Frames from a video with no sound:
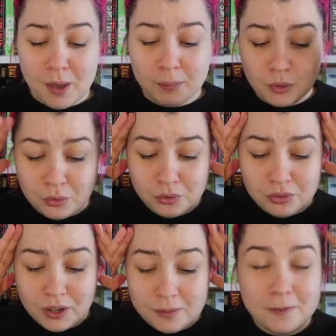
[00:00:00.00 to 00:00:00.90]
but
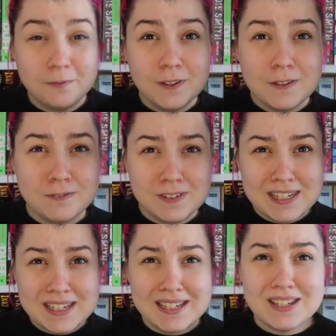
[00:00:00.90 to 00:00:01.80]
also
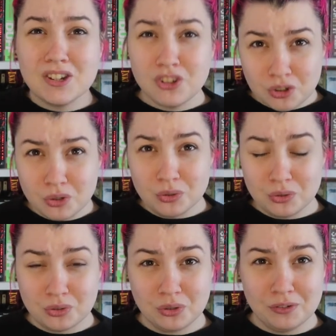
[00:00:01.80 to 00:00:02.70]
15 short
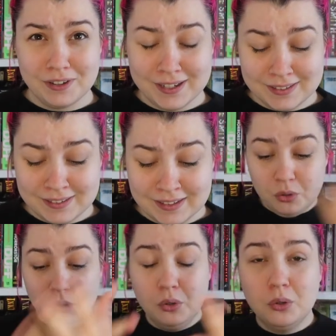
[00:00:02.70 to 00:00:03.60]
stories,
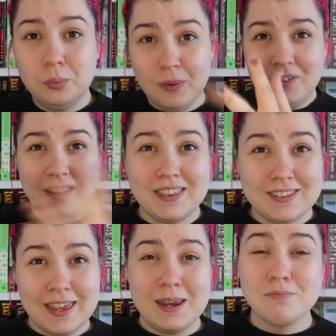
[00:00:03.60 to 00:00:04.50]
all with like the
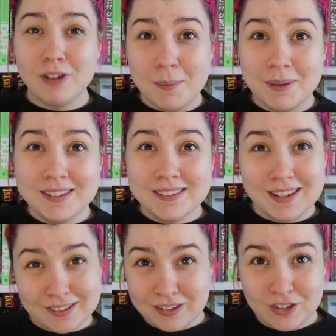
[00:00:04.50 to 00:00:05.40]
same premise
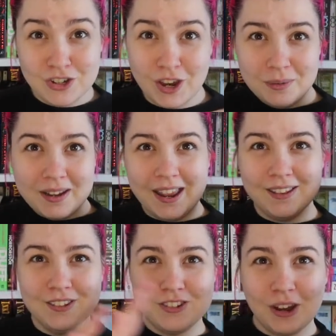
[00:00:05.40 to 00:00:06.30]
as the show and how
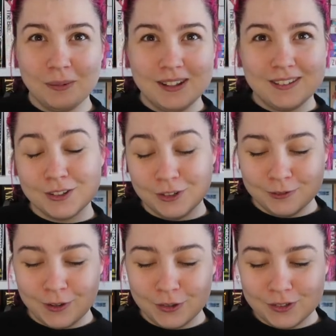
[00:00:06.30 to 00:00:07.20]
the show is
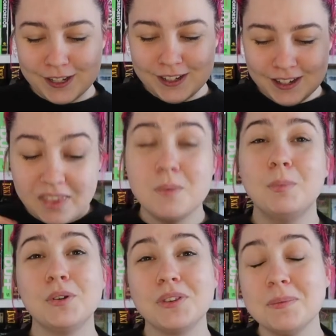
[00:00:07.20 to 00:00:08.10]
unfolding. And the
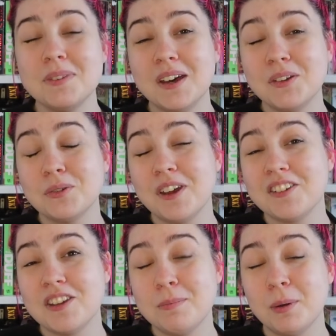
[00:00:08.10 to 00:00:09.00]
books themselves were
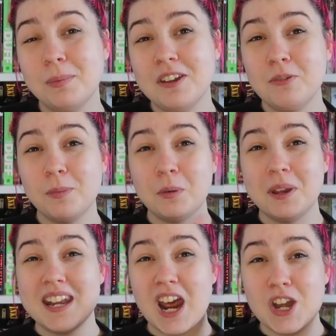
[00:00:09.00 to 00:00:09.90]
actually published
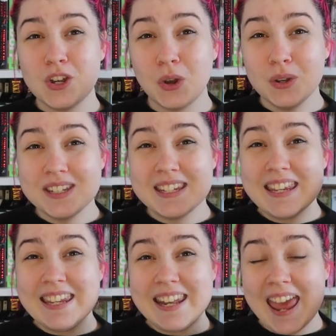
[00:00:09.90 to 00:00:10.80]
between
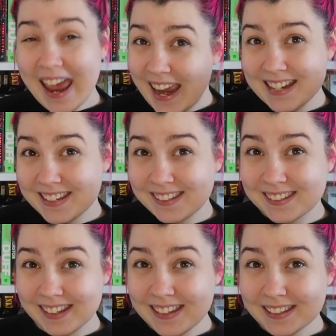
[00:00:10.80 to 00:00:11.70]

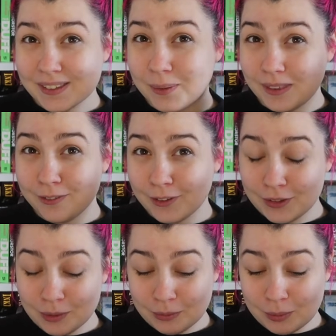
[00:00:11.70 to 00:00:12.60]
1986, when the
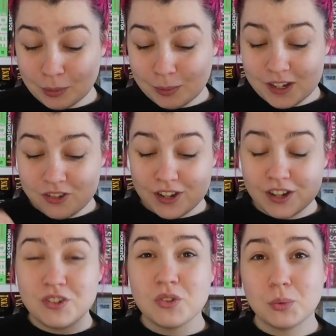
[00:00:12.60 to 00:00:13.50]
first one was published,
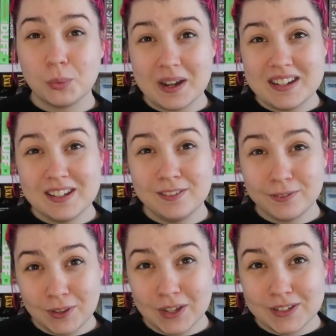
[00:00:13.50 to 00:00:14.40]
and
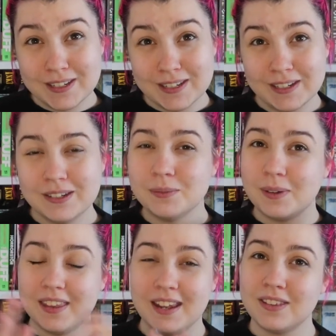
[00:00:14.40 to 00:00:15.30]
2013,
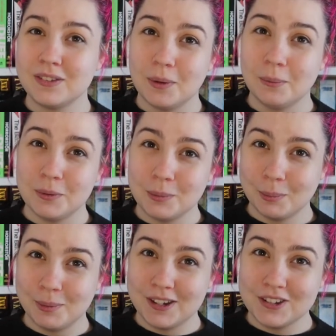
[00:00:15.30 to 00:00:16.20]
when the last one was
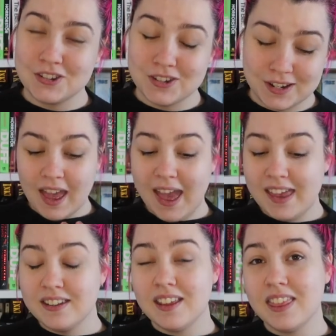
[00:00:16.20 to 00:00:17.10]
published.
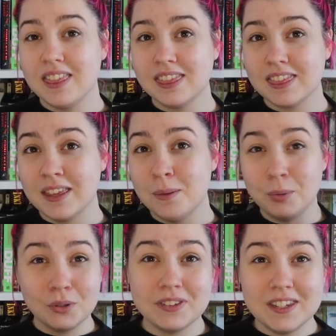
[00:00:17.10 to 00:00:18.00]
And the
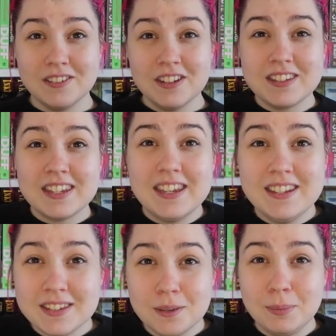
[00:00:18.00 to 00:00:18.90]
book series
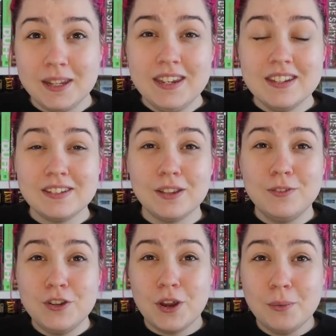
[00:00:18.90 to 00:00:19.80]
is complete, so if
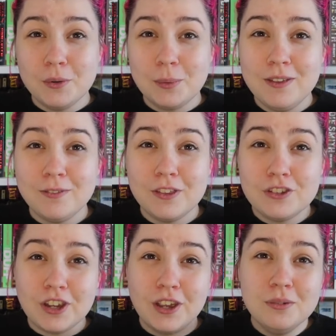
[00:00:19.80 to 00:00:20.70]
you don't want to wait for the
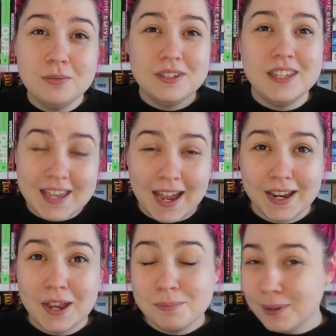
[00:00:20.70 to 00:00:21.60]
show, you can
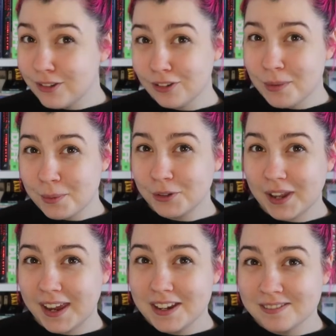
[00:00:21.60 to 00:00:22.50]
go and binge them all
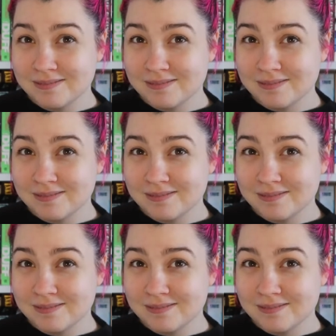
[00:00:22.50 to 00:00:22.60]
now.